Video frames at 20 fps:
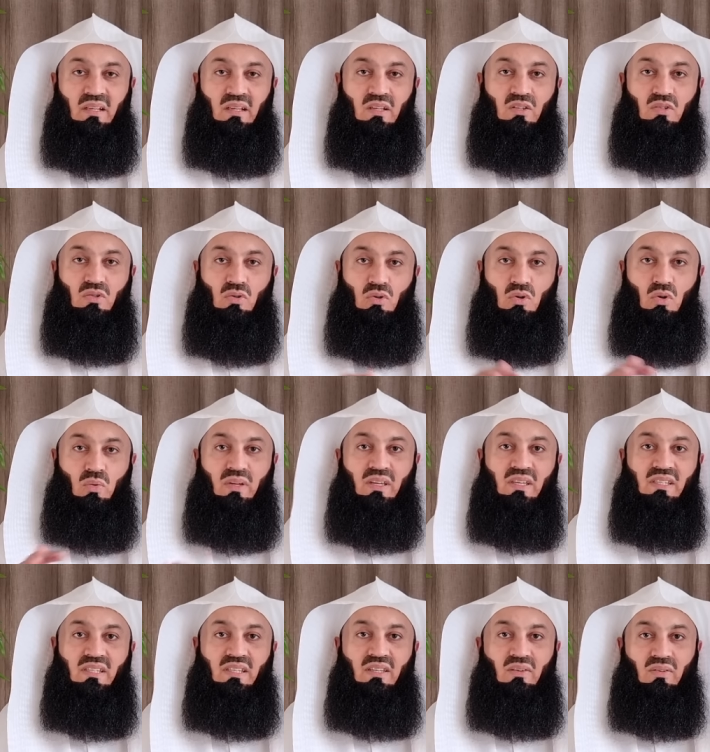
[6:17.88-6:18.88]
So go
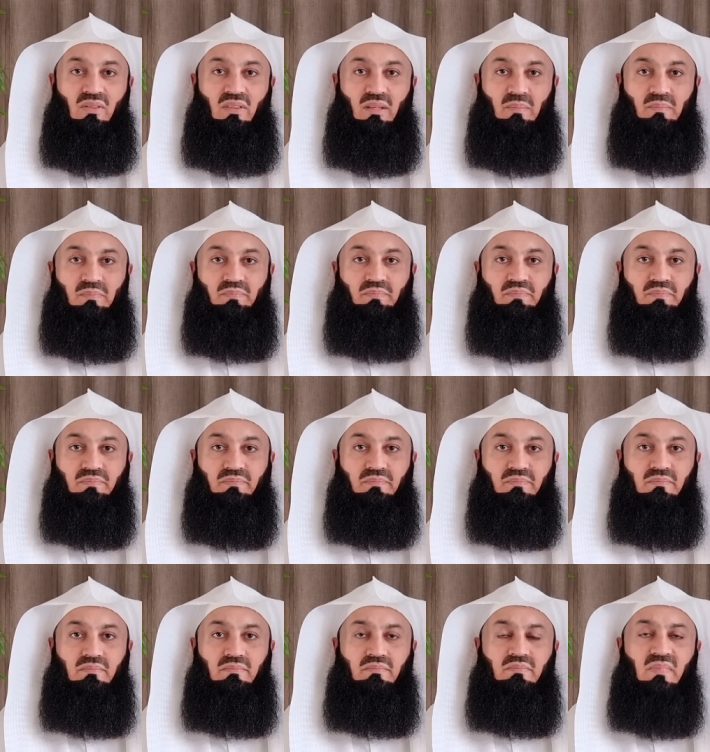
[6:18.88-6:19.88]
easy on them.
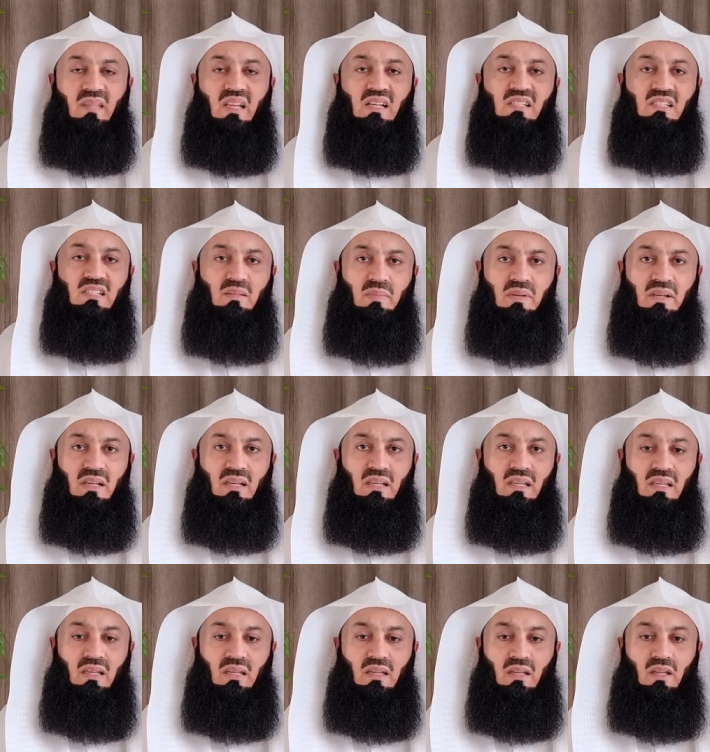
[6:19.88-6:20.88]

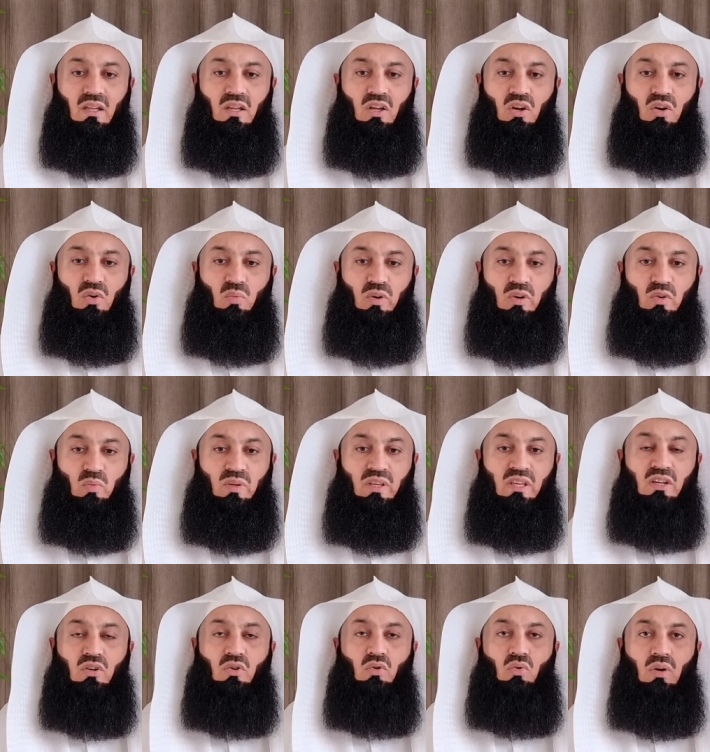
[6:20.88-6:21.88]
Similarly, when we
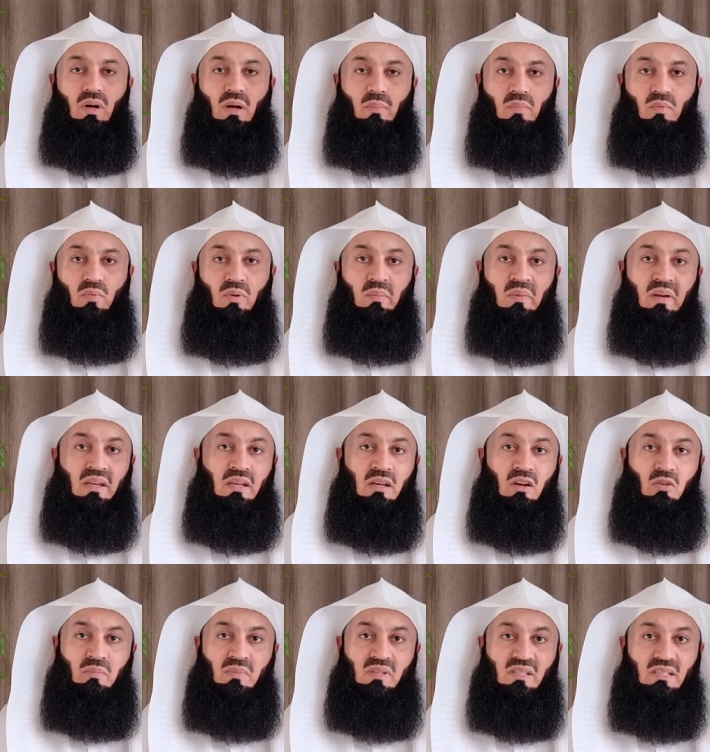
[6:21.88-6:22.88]
grew up, we made
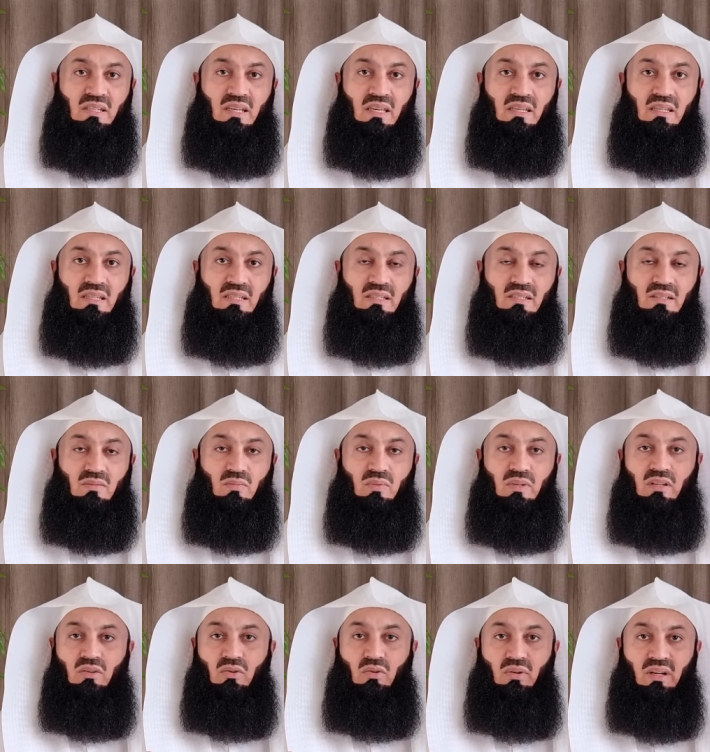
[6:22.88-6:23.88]
our mistakes,
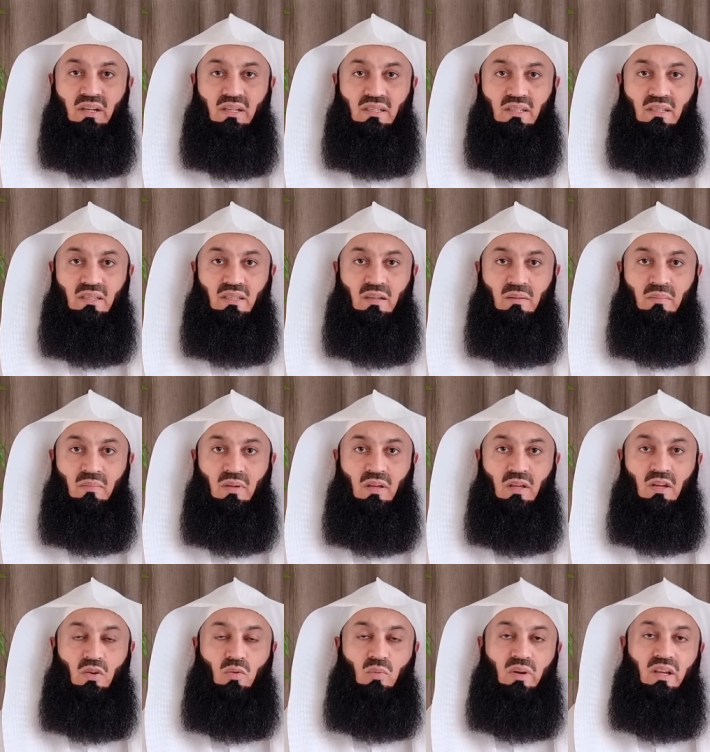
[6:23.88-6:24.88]
we corrected them,
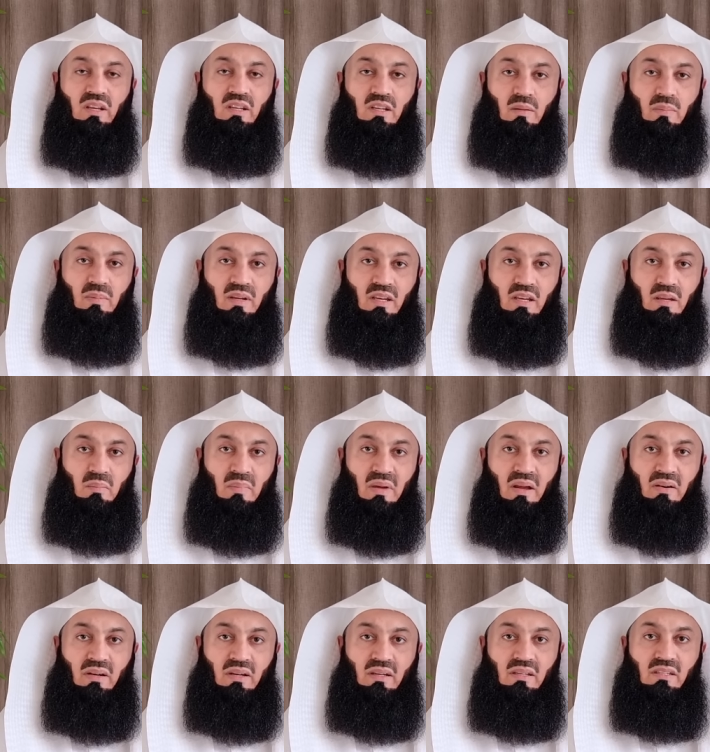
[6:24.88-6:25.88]
we ended up getting
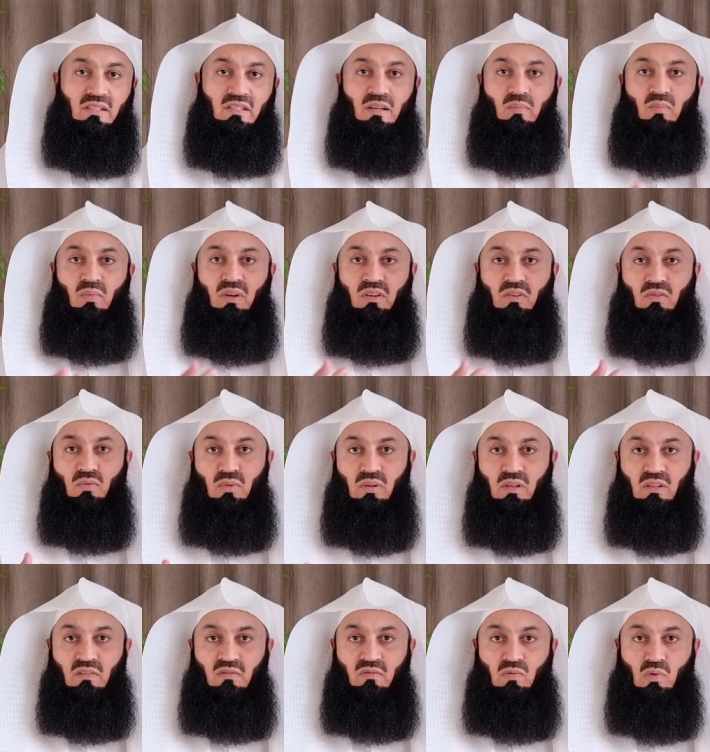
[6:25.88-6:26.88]
married, some went through a
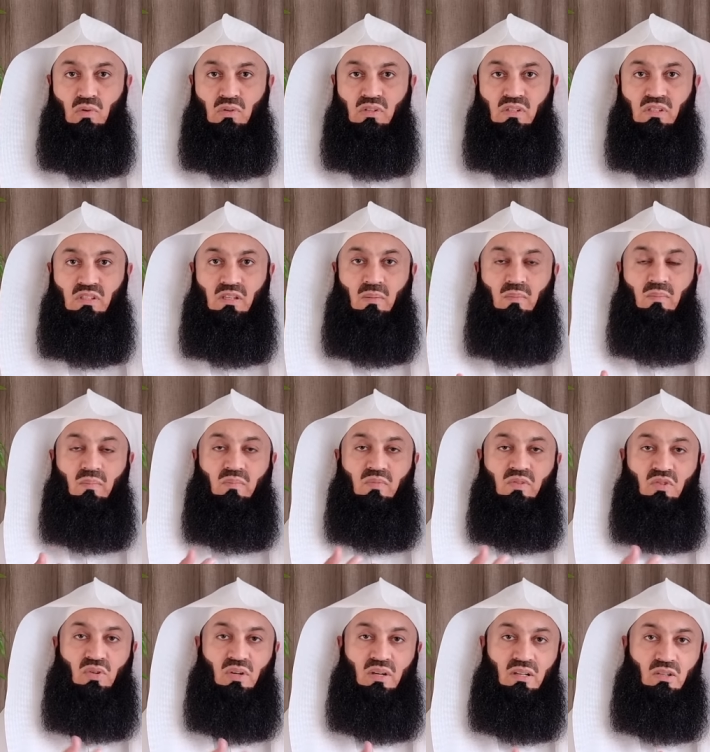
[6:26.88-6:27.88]
divorce, some
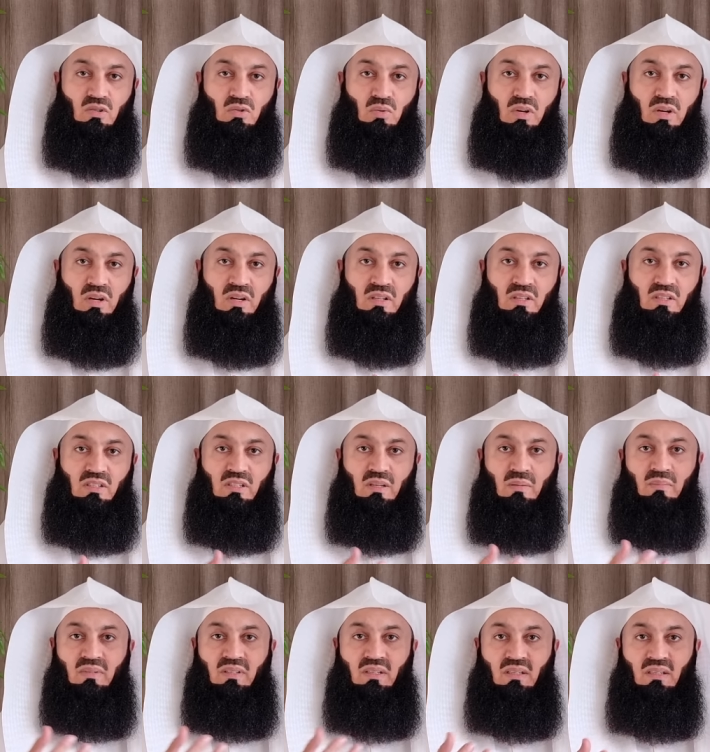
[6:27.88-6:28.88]
struggled to earn,
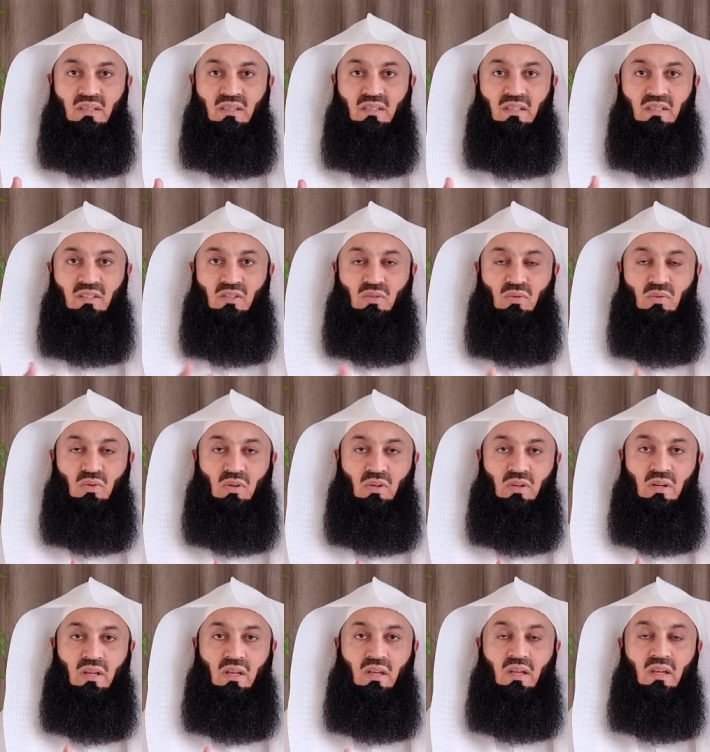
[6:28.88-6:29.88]
some didn't, and so
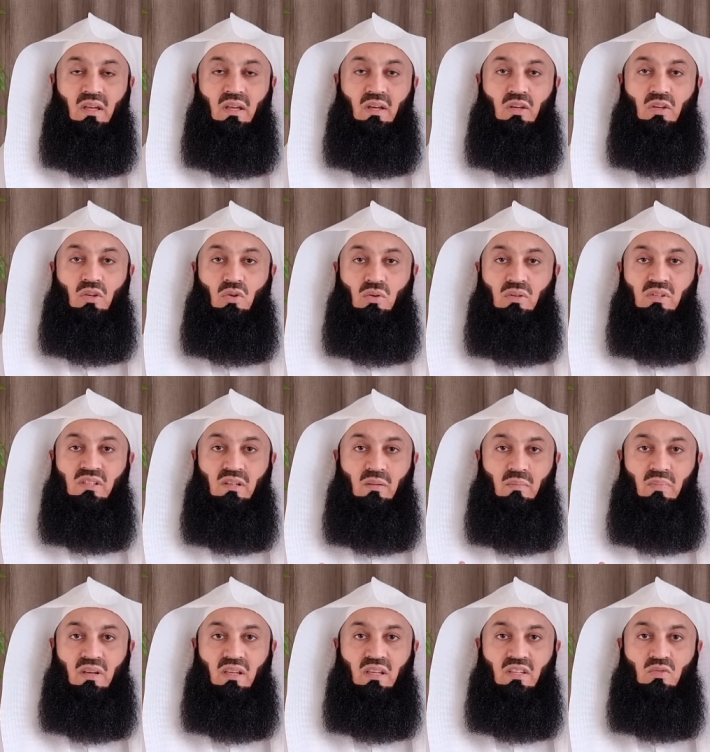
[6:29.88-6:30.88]
on your
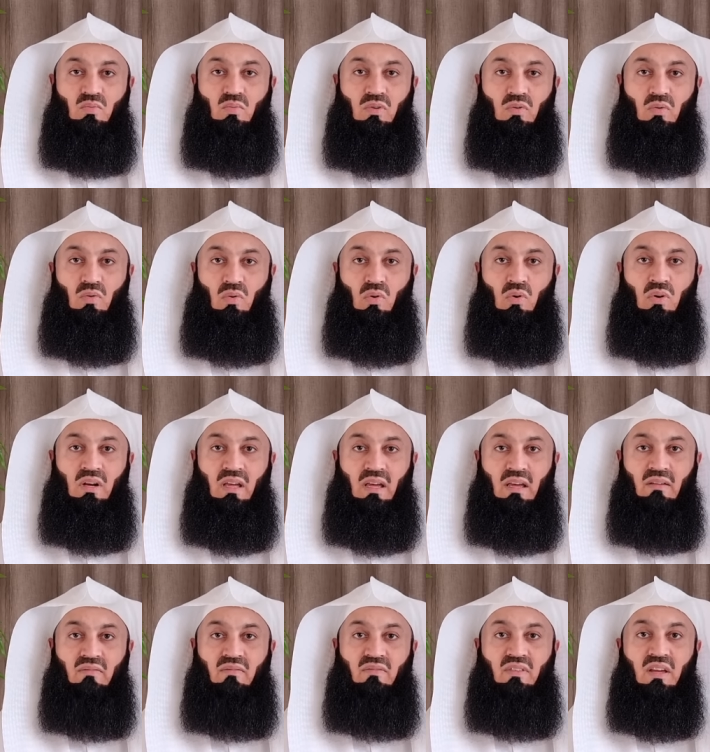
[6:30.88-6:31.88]
siblings will all
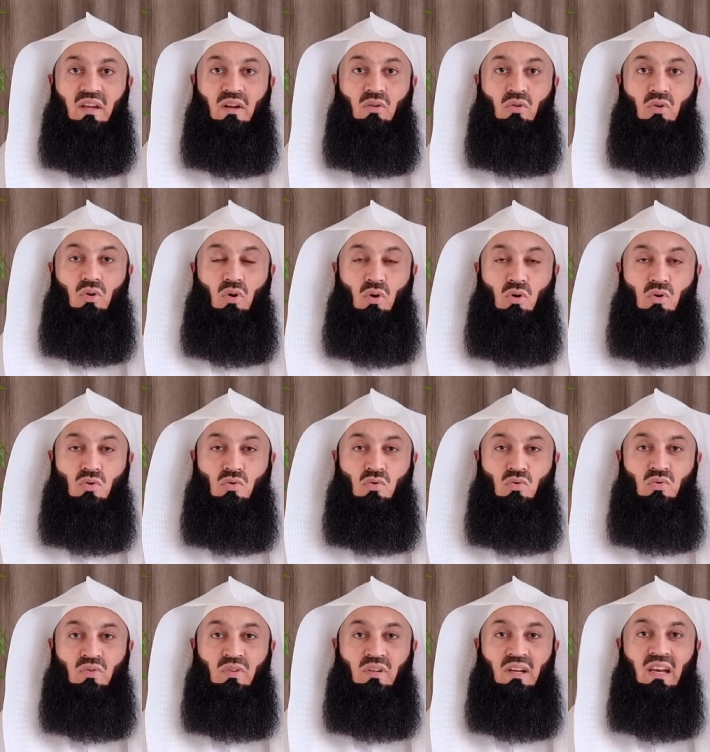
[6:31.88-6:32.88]
have their
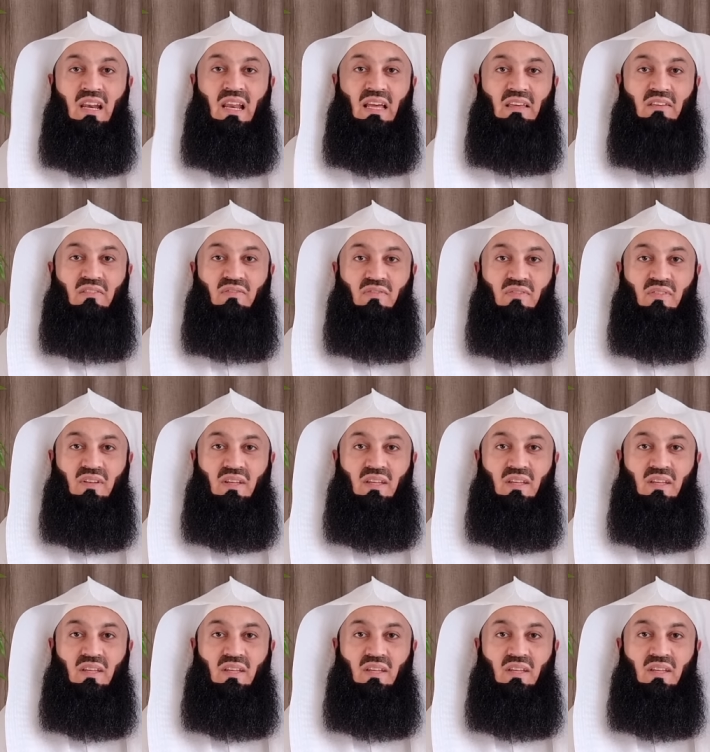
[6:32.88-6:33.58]
own life